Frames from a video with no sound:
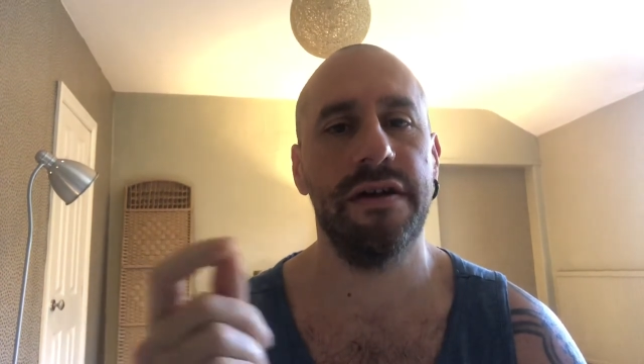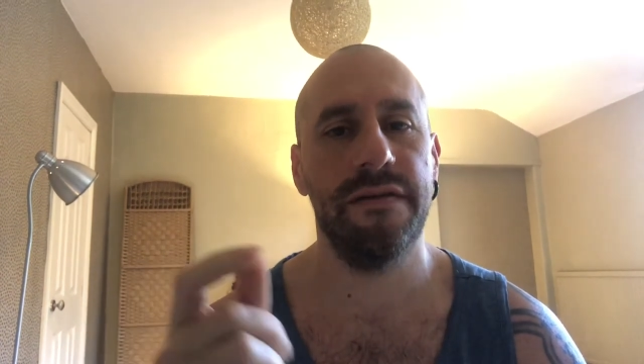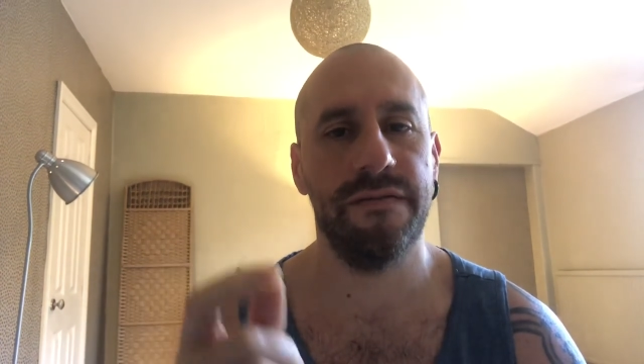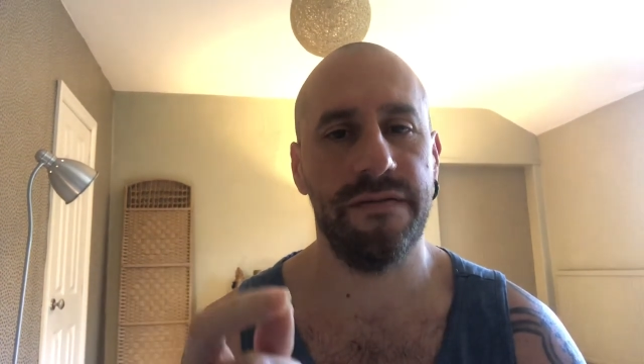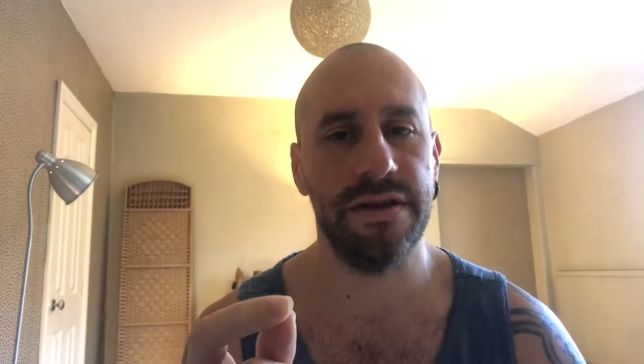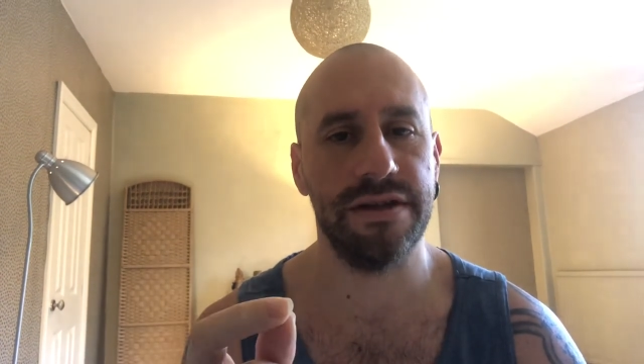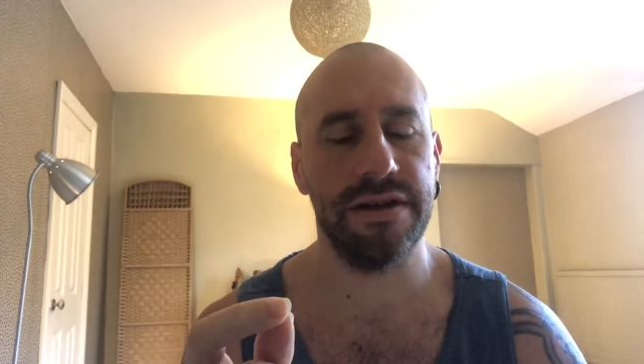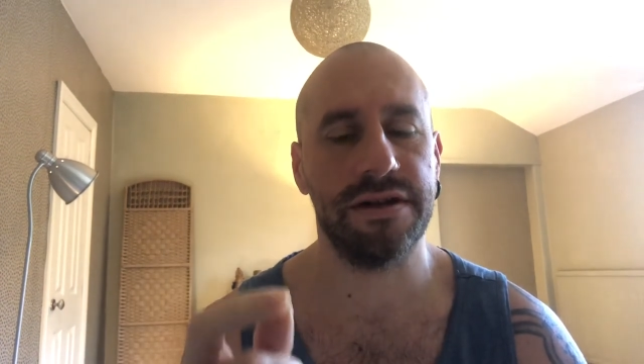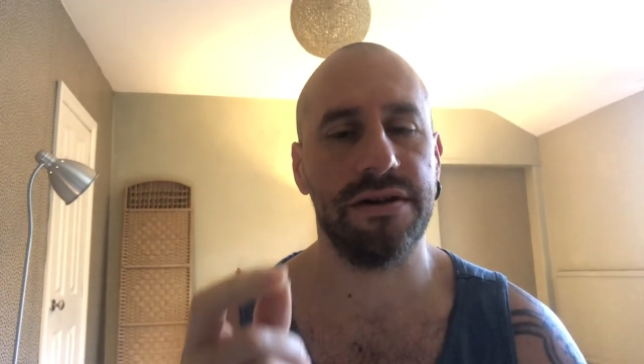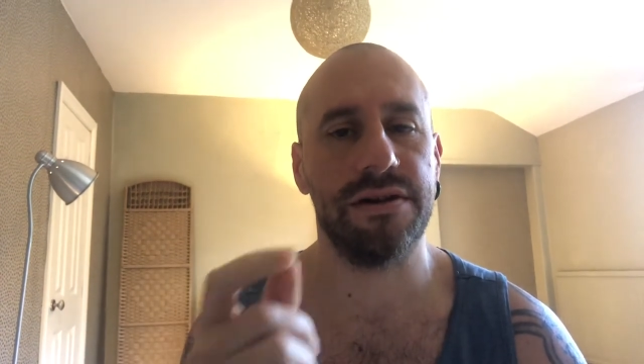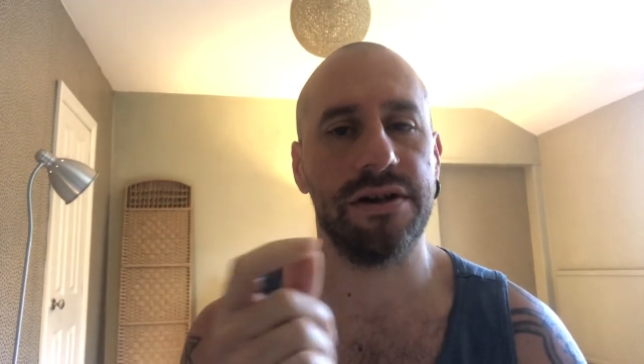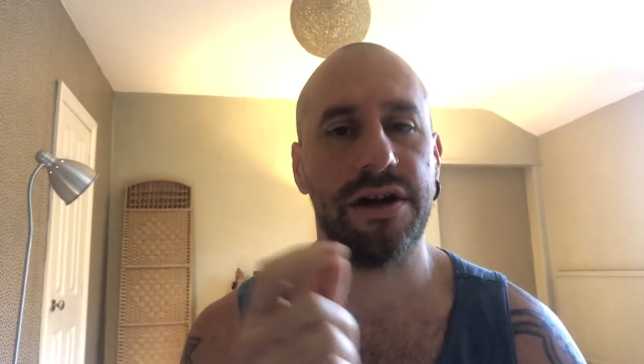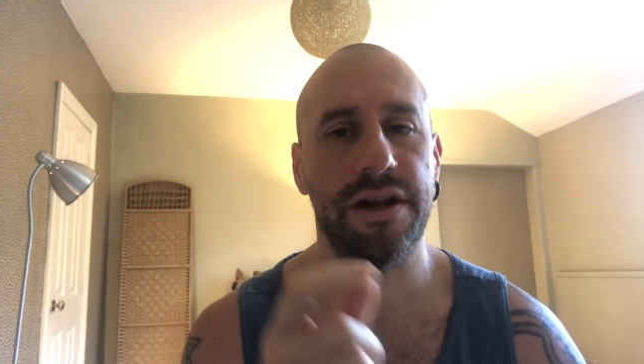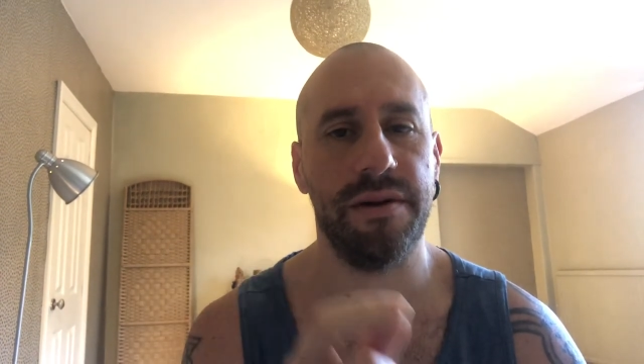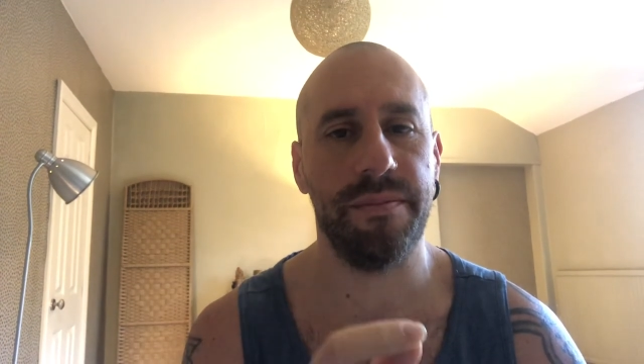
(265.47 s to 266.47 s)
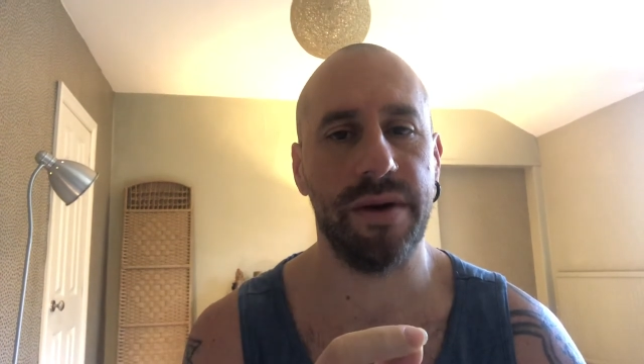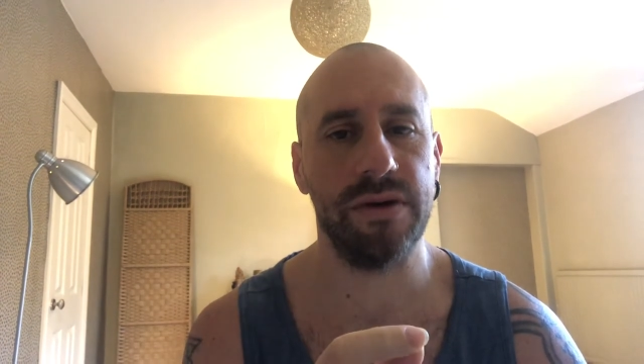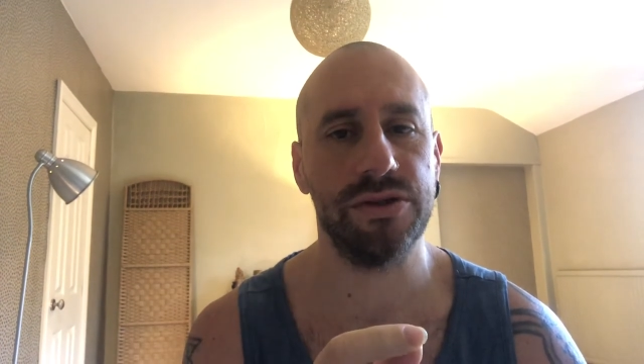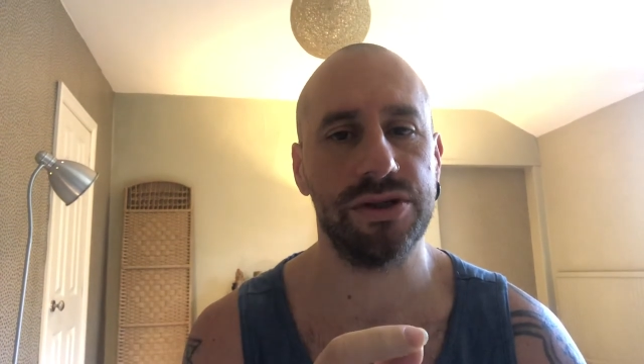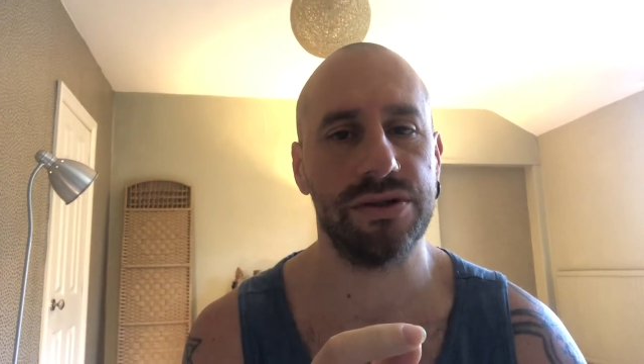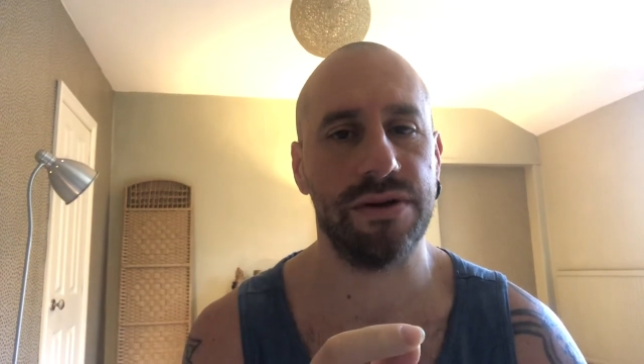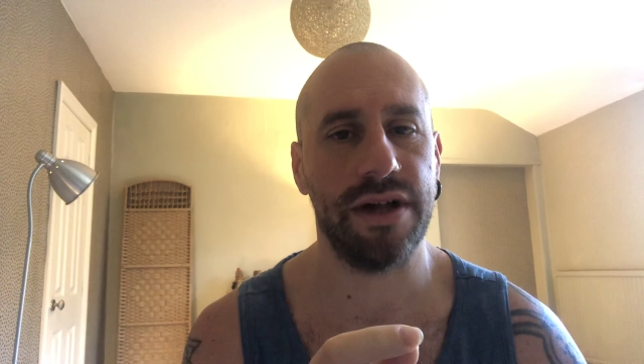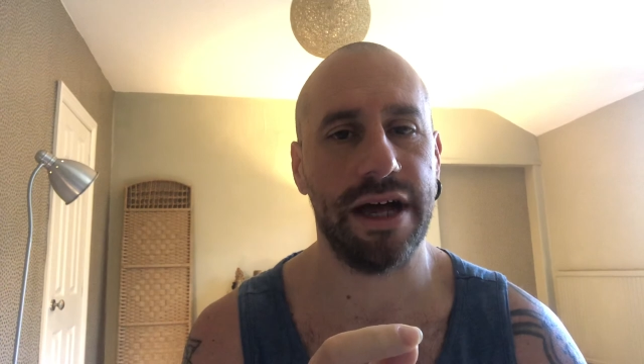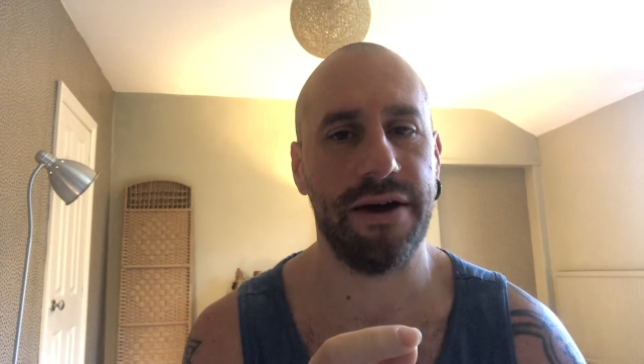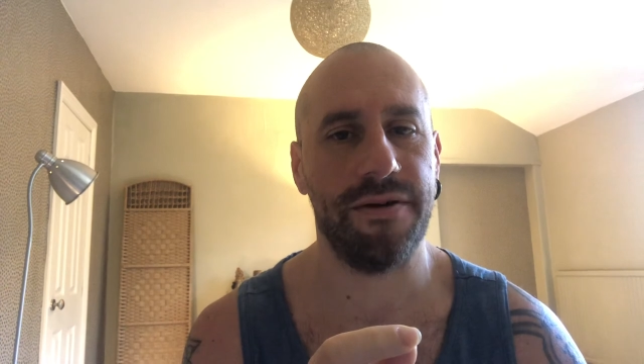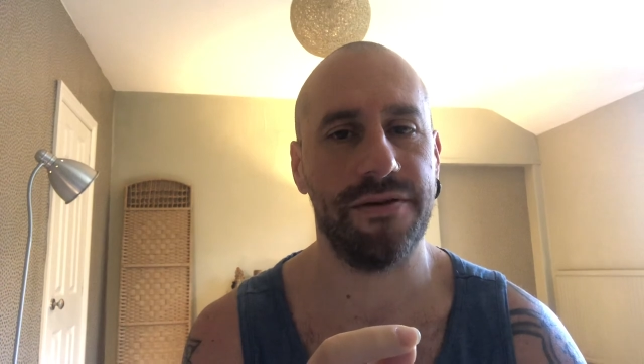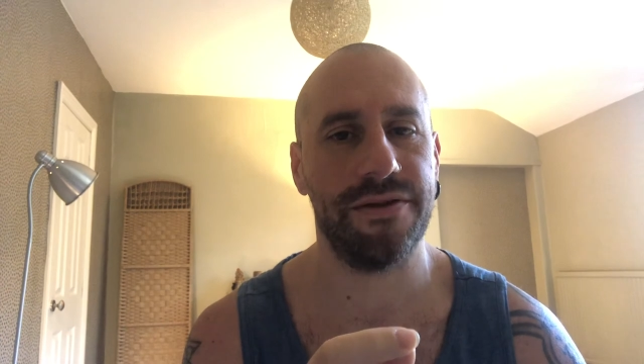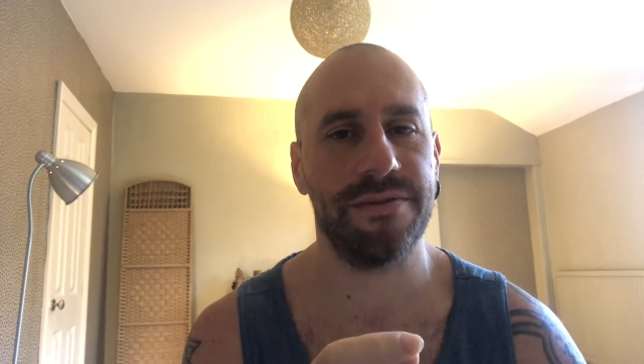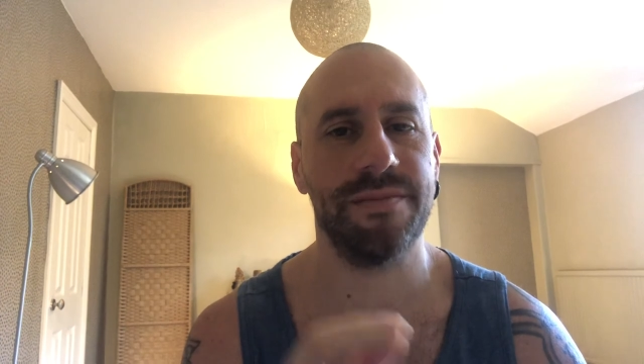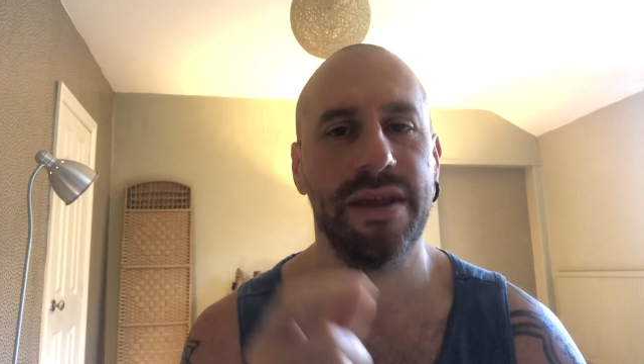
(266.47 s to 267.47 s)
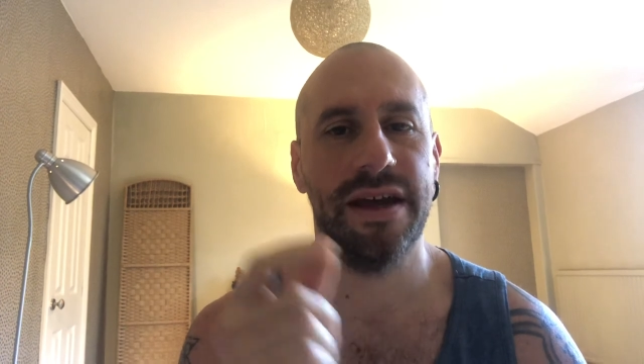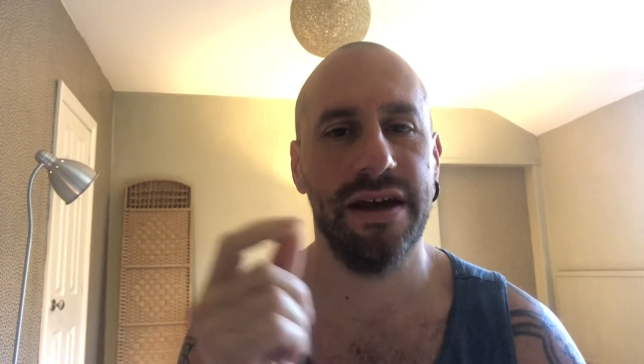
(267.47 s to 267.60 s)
physical, and emotional health.